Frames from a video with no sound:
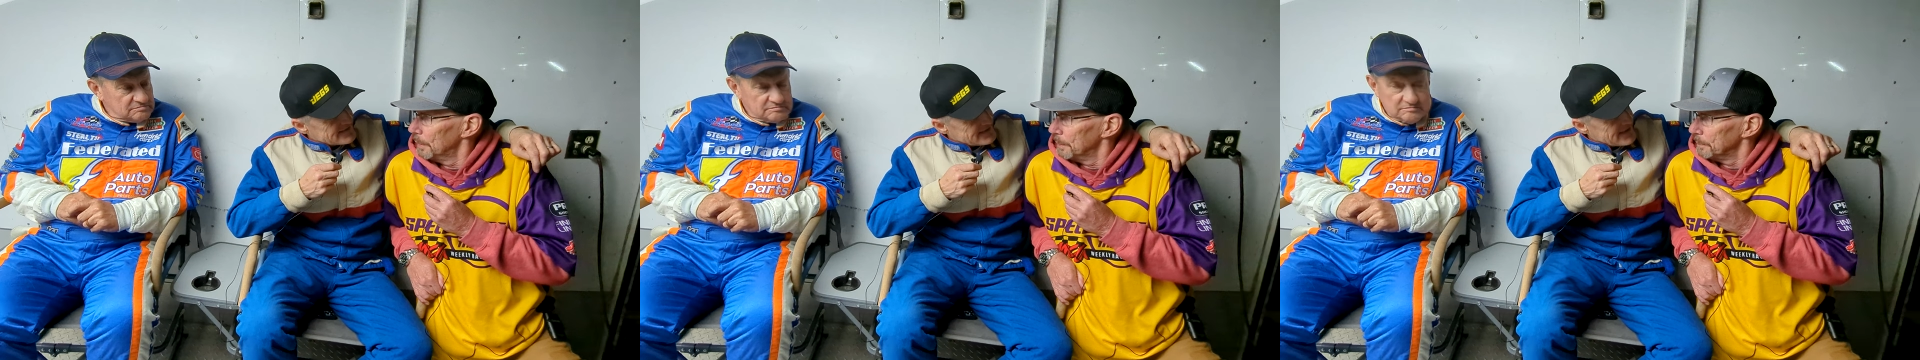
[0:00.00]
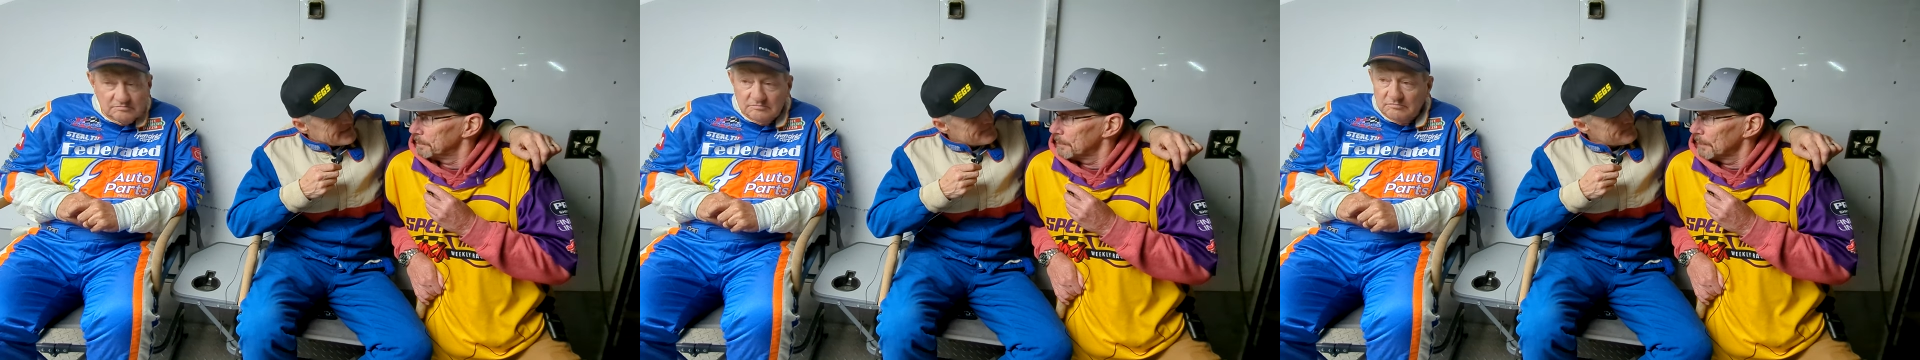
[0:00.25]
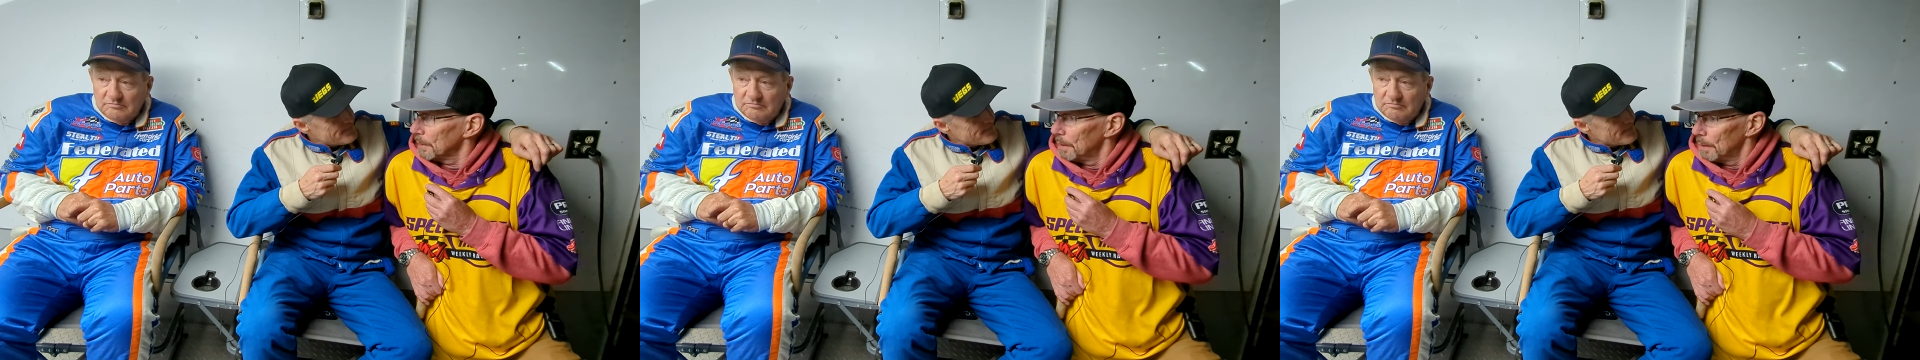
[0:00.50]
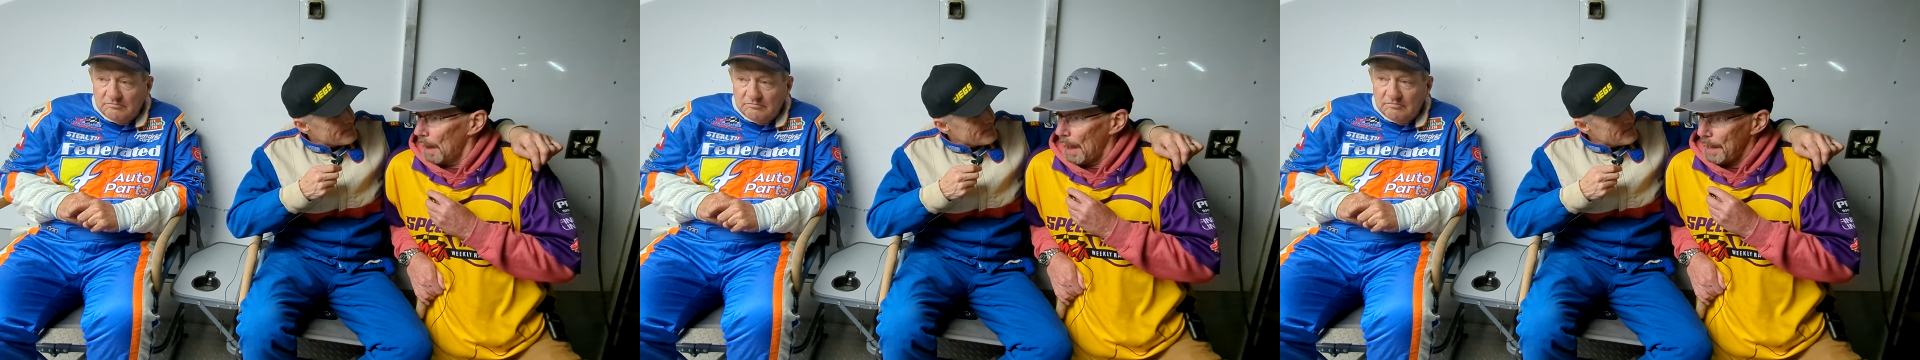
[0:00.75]
Speaker 1: S T?
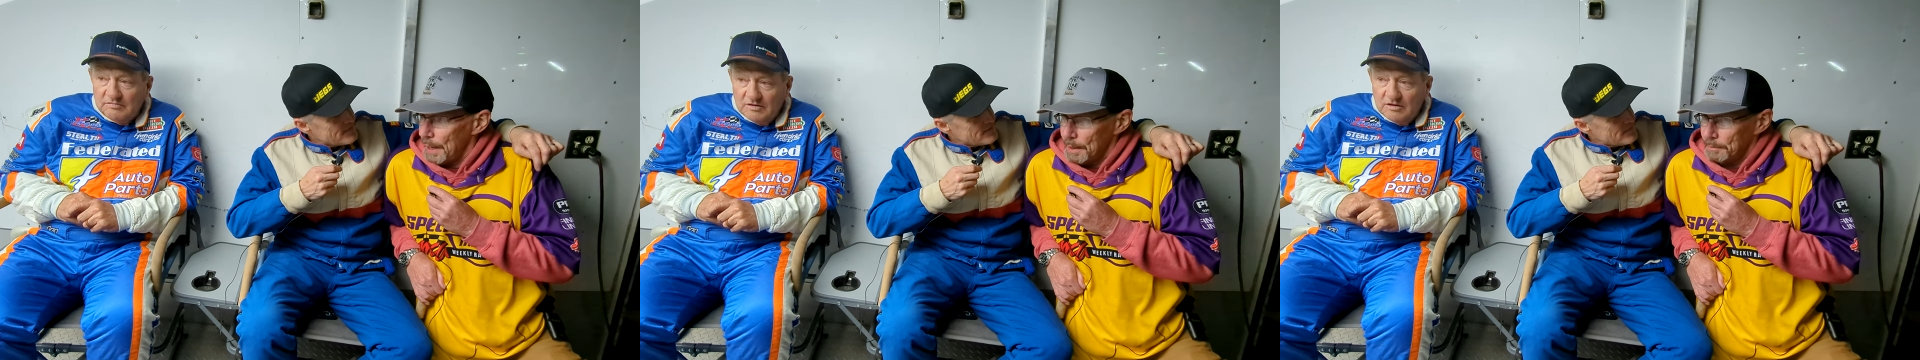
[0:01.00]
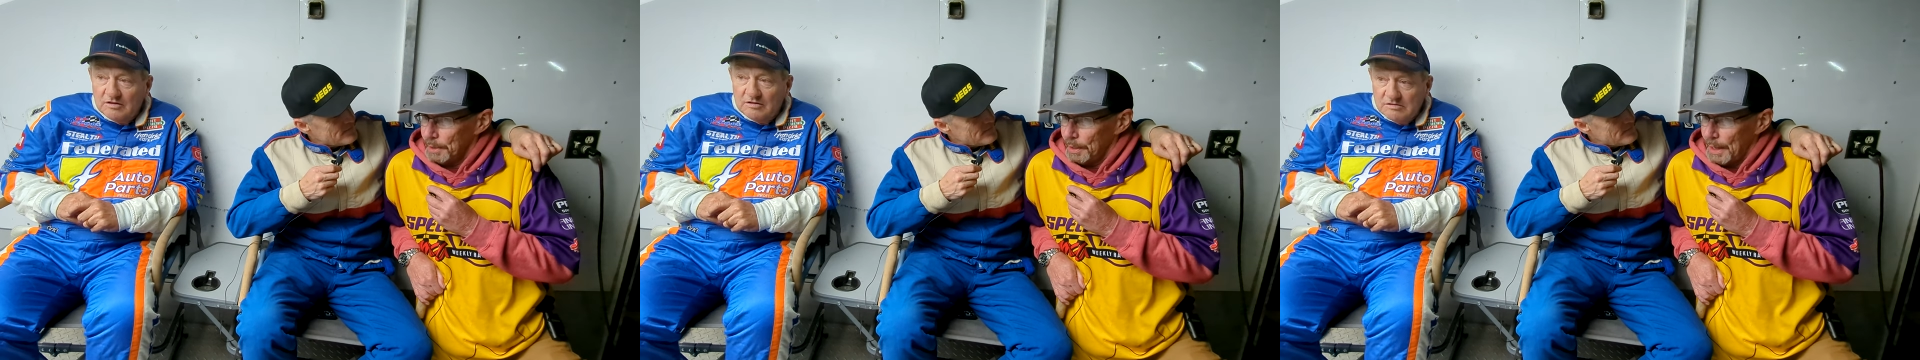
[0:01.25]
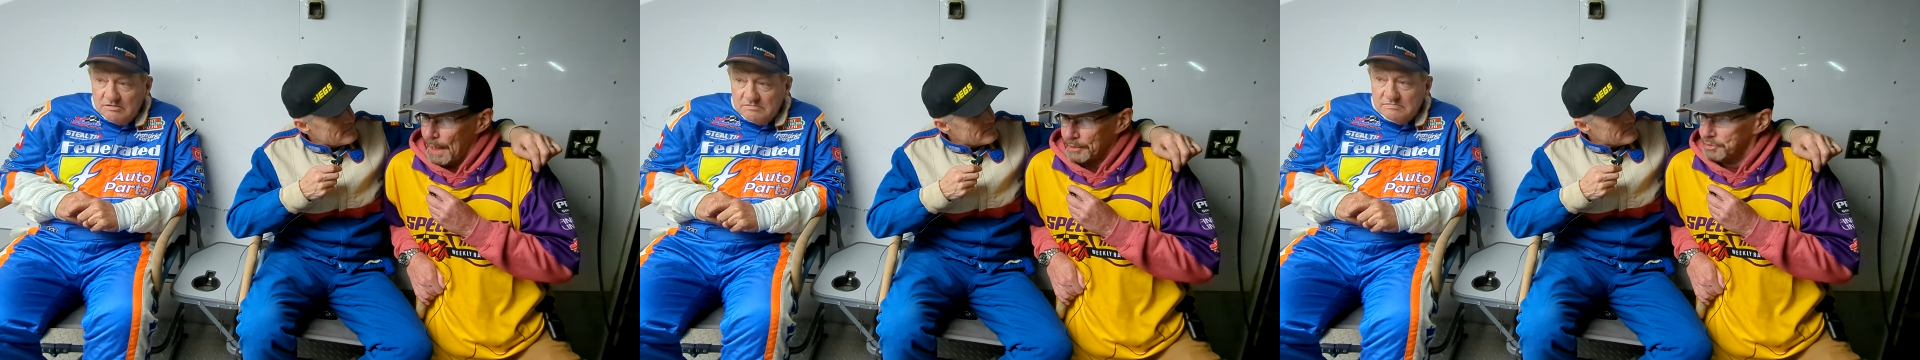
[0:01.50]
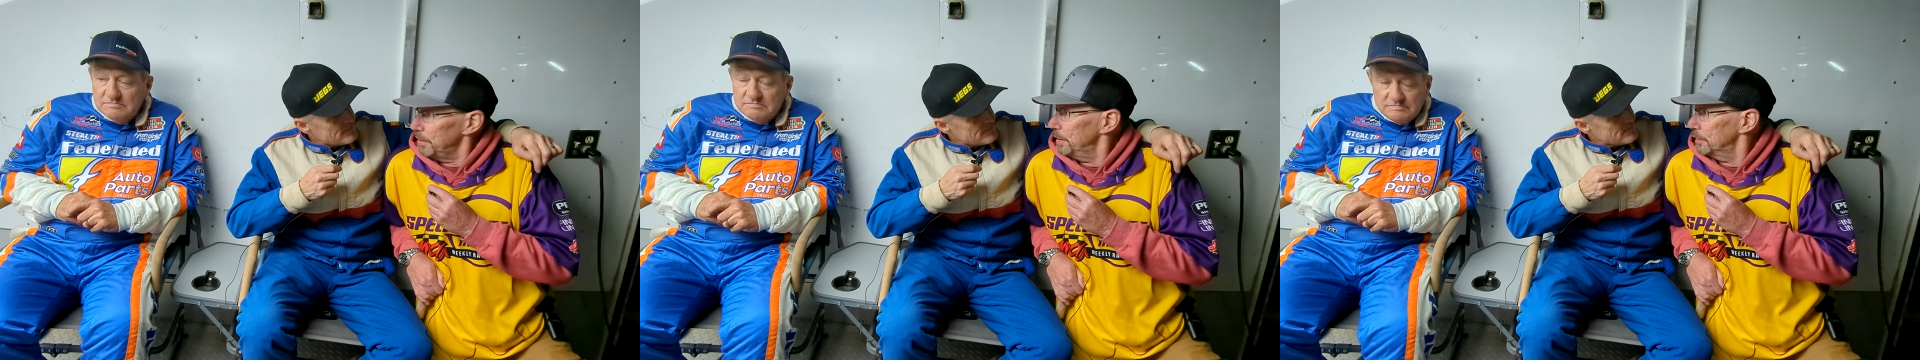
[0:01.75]
I am uh,
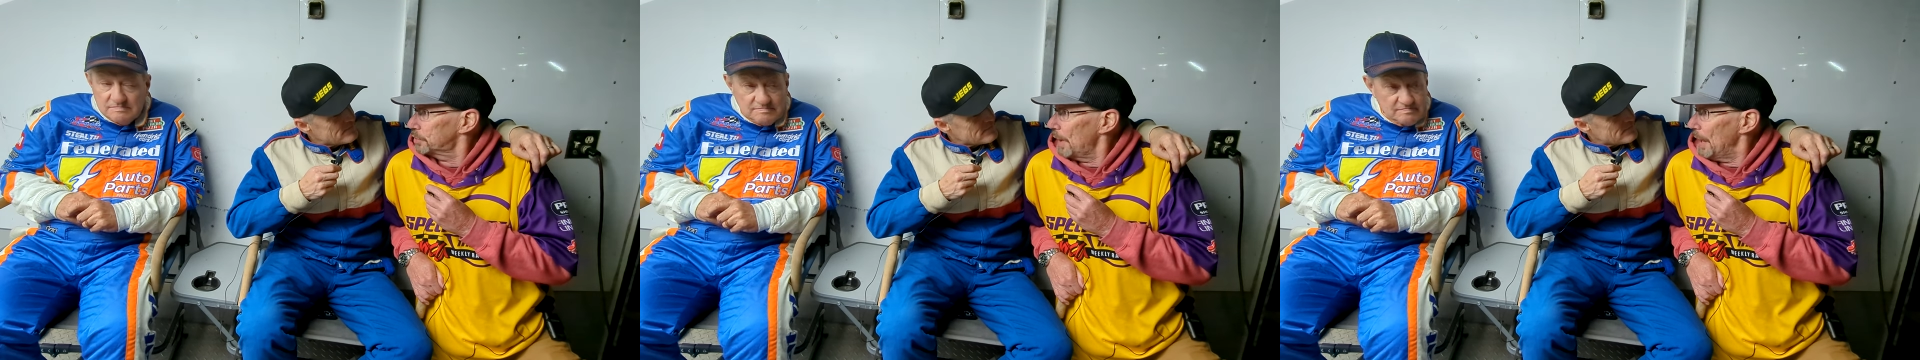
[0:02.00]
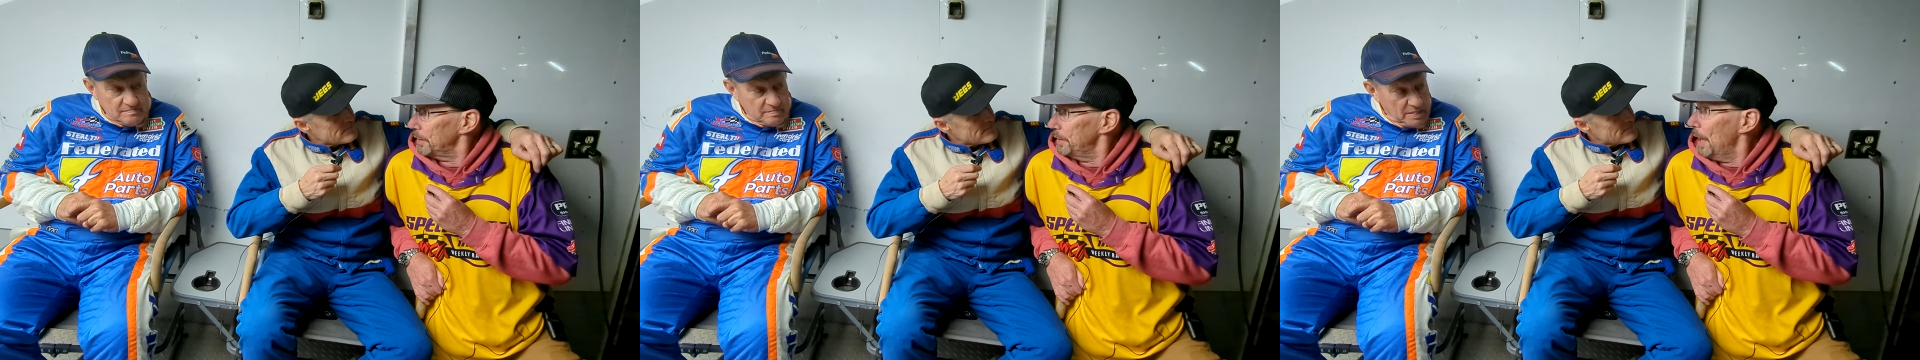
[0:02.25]
actually a track